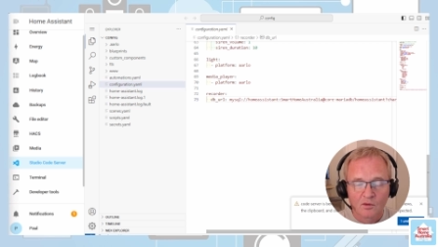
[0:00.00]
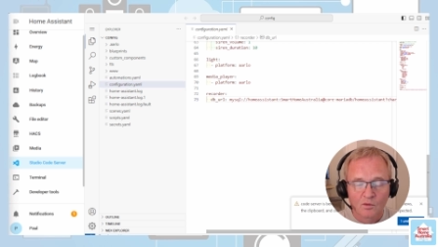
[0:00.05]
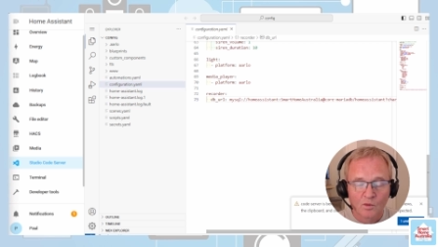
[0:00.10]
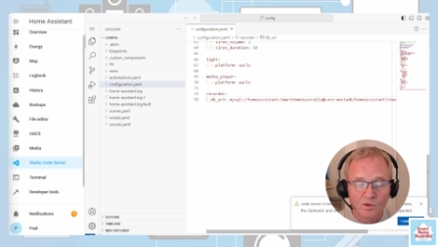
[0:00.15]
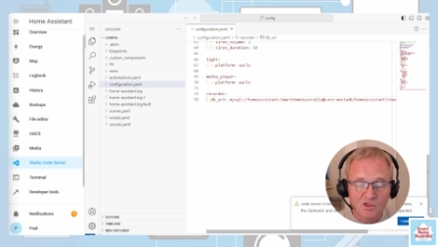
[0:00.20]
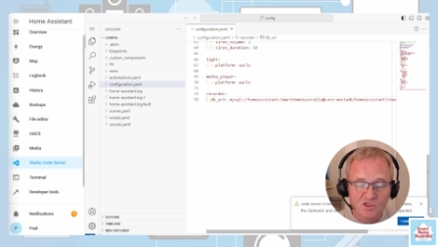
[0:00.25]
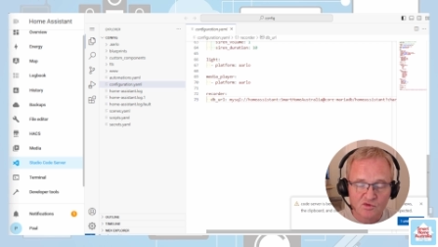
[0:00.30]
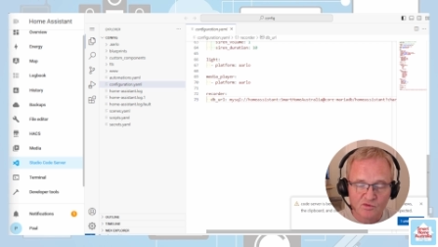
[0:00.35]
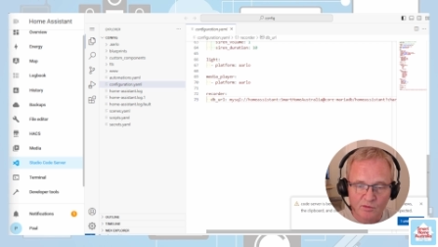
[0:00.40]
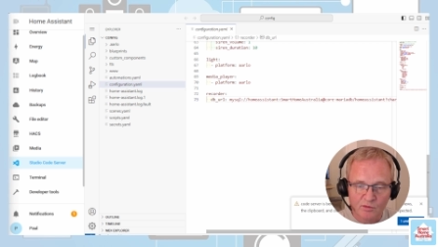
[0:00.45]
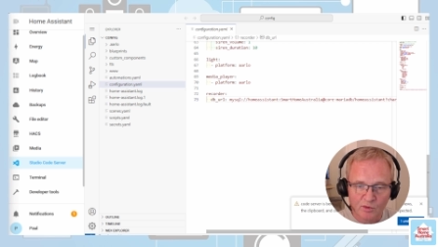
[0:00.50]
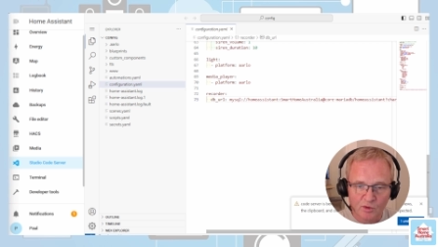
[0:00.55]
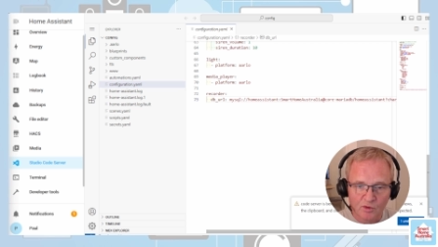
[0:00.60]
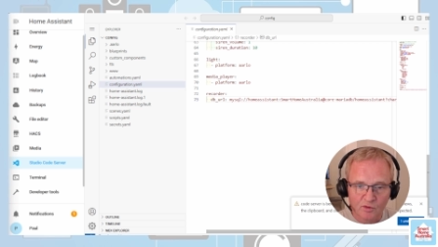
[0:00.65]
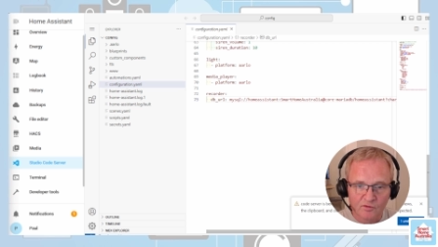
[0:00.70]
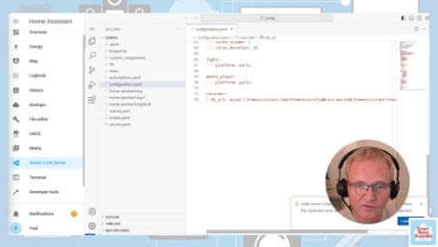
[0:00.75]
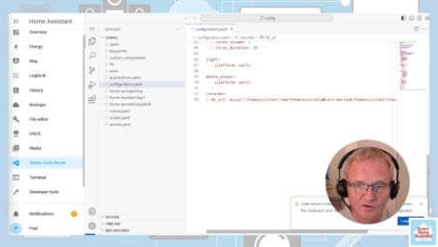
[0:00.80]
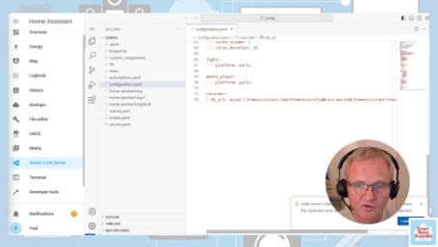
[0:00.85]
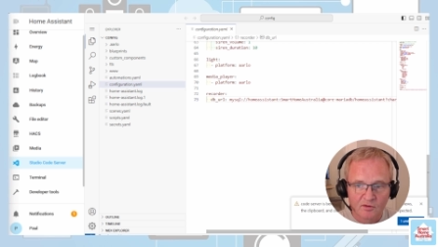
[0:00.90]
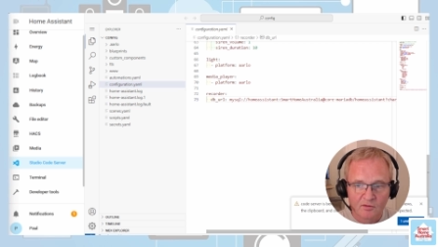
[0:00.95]
Once
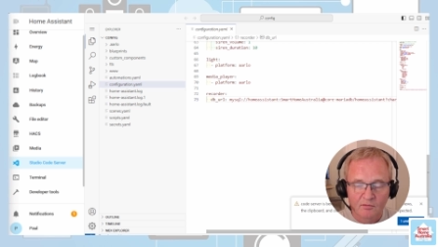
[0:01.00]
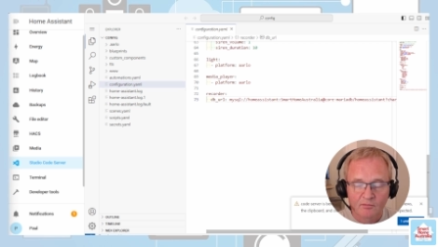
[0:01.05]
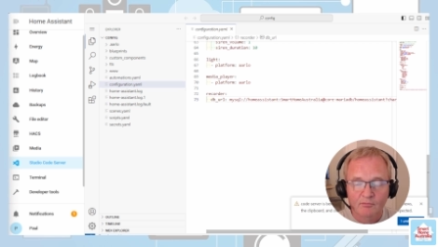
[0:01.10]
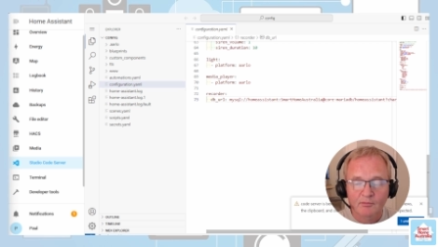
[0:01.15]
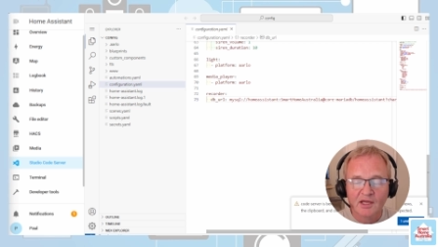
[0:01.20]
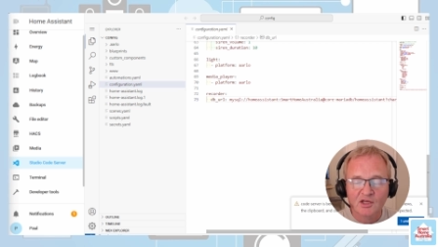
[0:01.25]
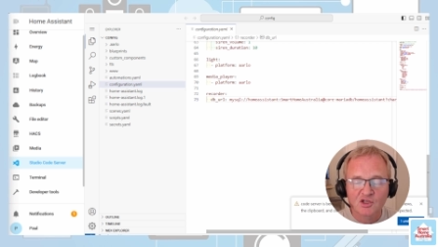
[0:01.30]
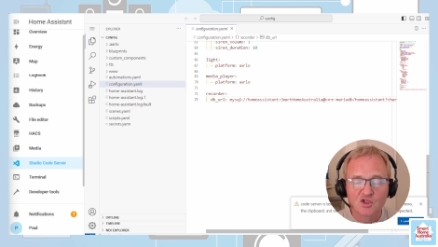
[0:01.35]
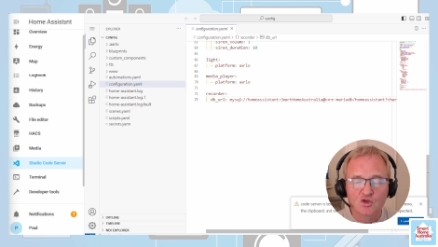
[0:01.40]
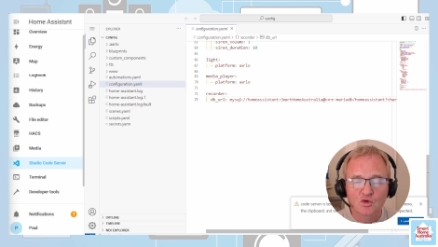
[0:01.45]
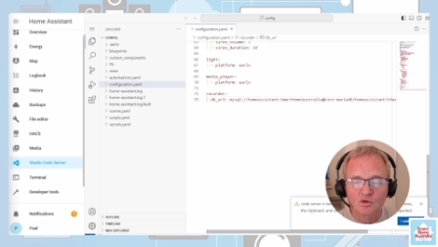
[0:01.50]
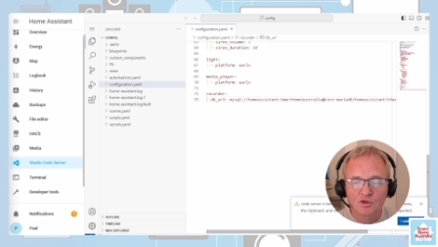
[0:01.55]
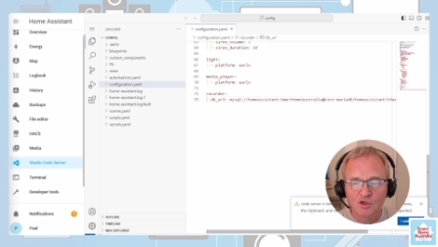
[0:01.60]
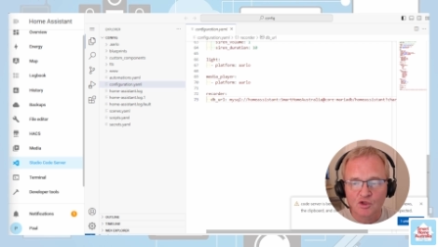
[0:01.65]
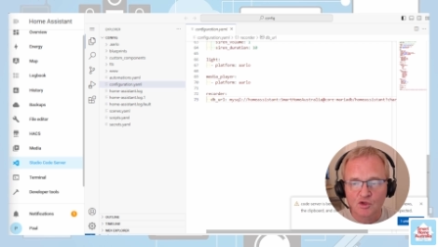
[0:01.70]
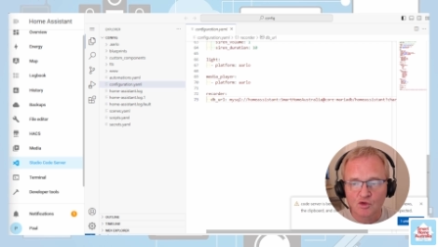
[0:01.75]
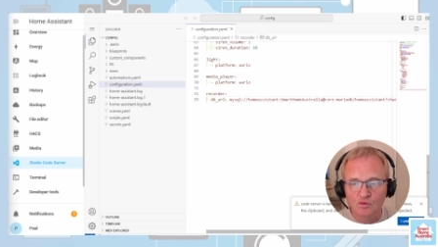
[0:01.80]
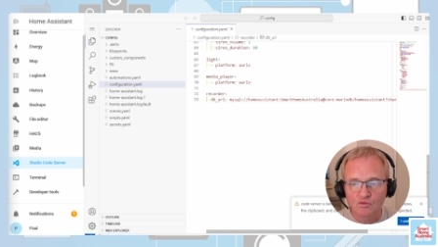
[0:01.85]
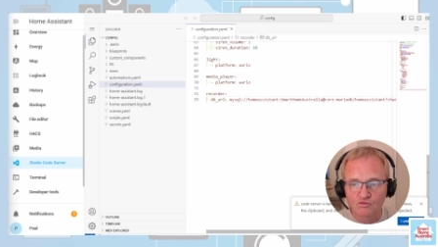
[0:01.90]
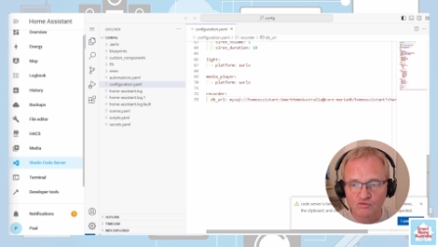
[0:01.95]
removed, make sure that
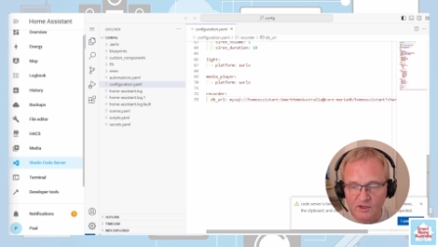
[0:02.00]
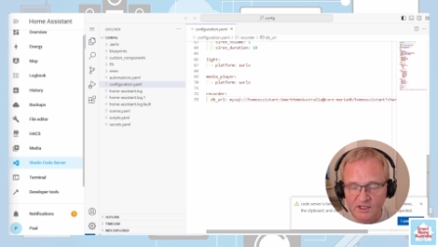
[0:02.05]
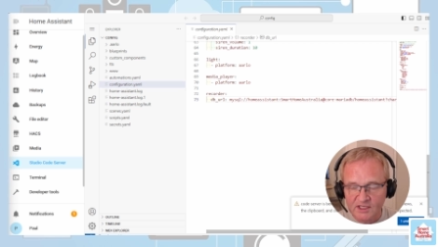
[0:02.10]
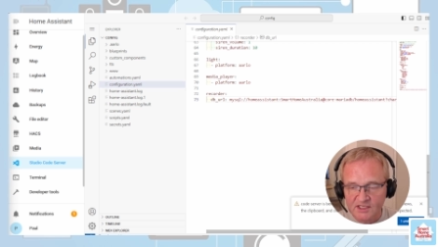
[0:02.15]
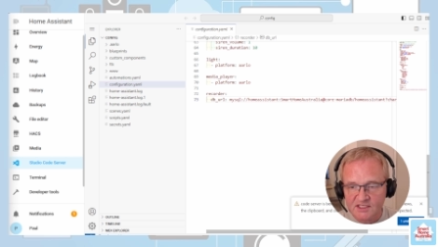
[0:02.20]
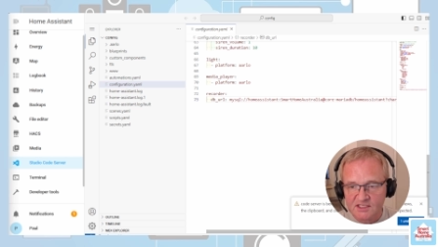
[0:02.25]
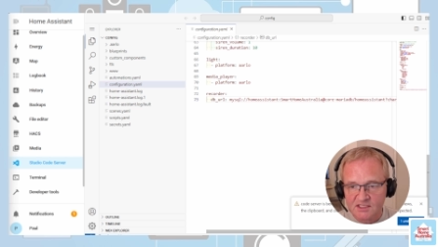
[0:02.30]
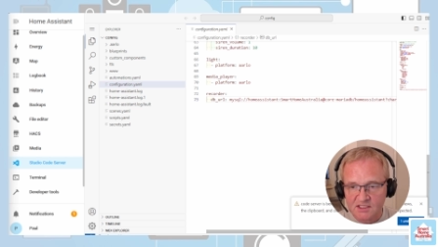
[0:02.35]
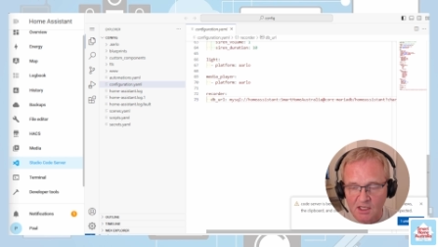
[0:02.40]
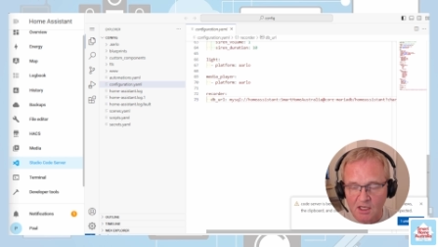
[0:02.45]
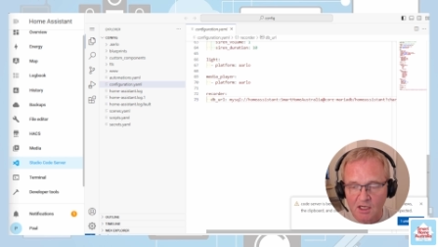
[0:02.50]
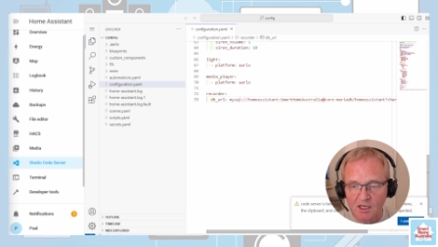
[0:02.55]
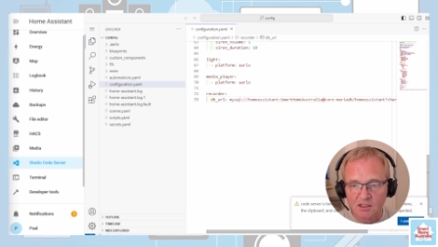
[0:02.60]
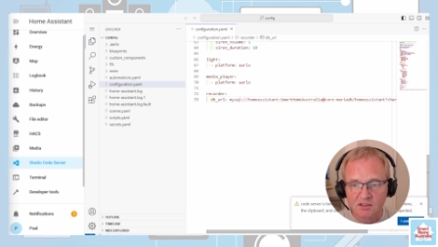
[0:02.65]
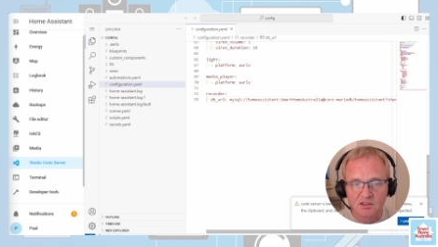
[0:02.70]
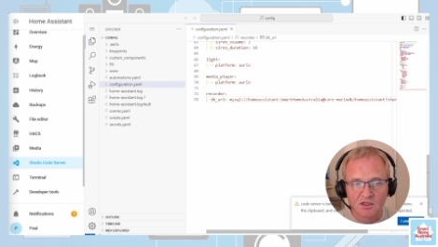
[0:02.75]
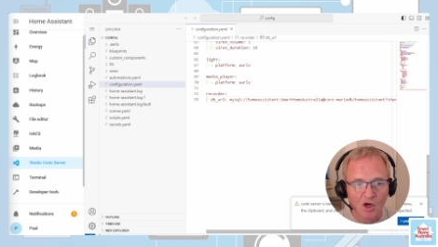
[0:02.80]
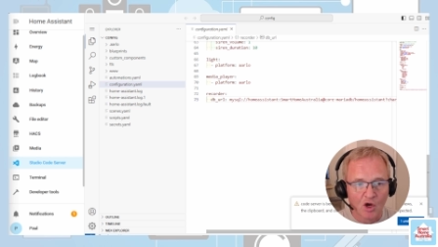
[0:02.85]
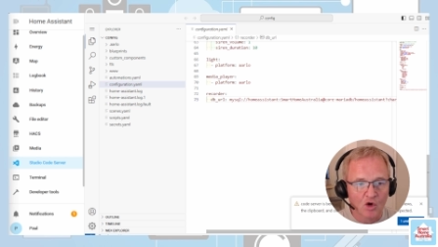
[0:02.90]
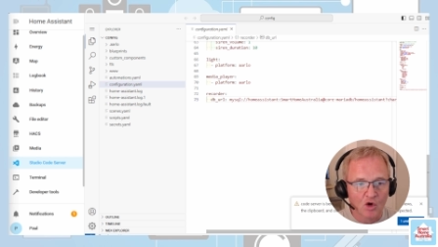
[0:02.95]
you restart
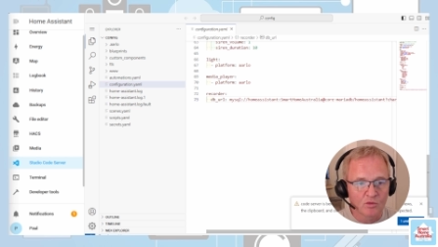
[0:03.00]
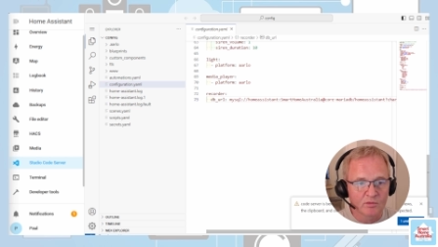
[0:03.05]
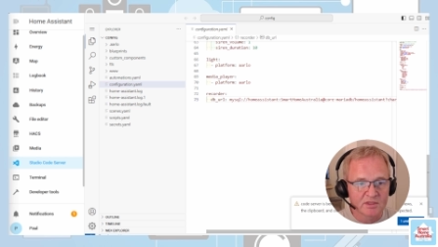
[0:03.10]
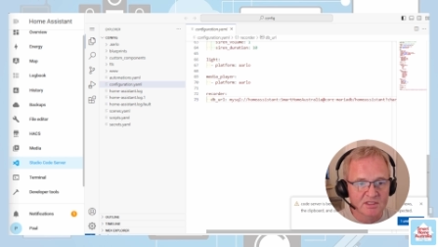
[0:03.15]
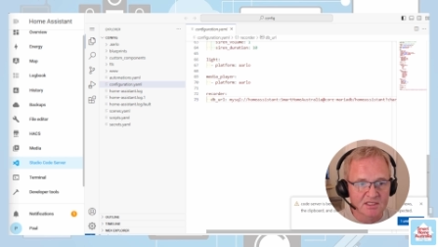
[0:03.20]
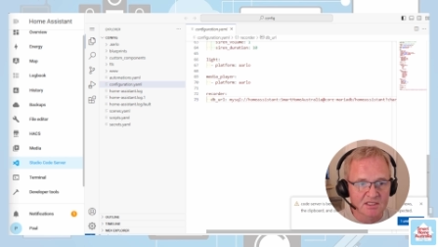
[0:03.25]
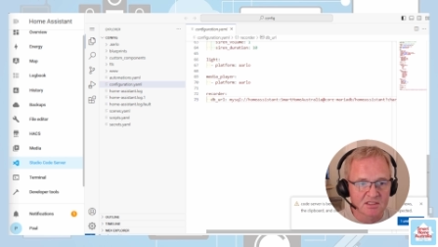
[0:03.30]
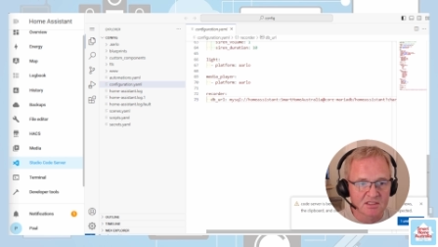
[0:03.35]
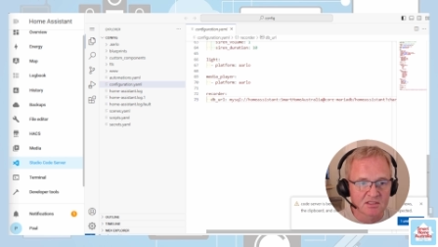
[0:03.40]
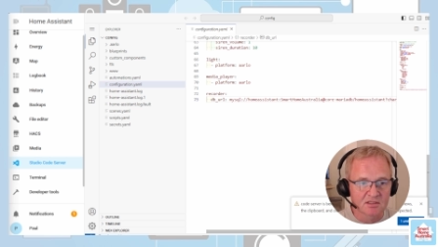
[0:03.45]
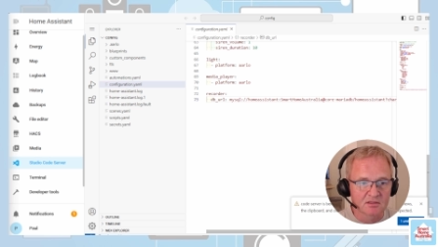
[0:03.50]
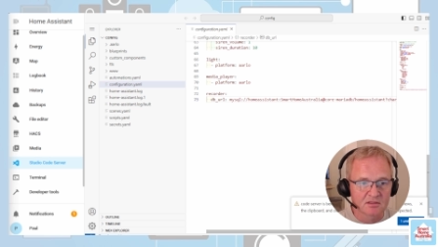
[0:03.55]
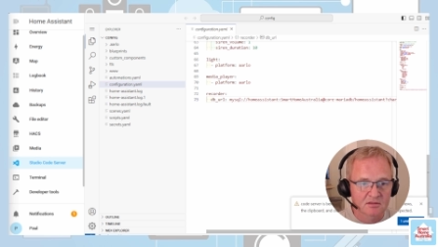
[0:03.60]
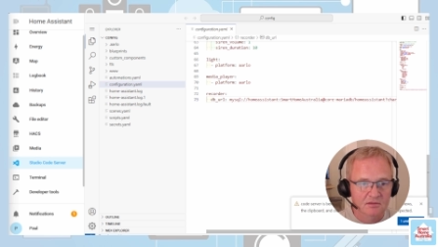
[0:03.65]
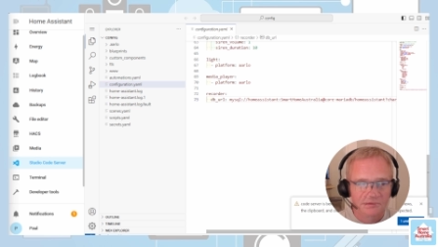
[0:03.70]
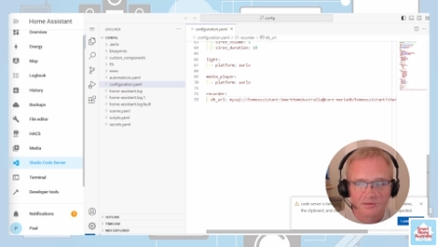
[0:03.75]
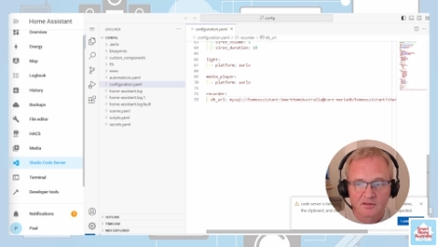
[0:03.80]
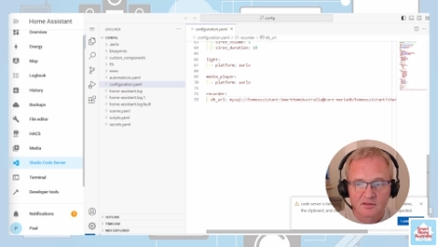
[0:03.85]
Home Assistant.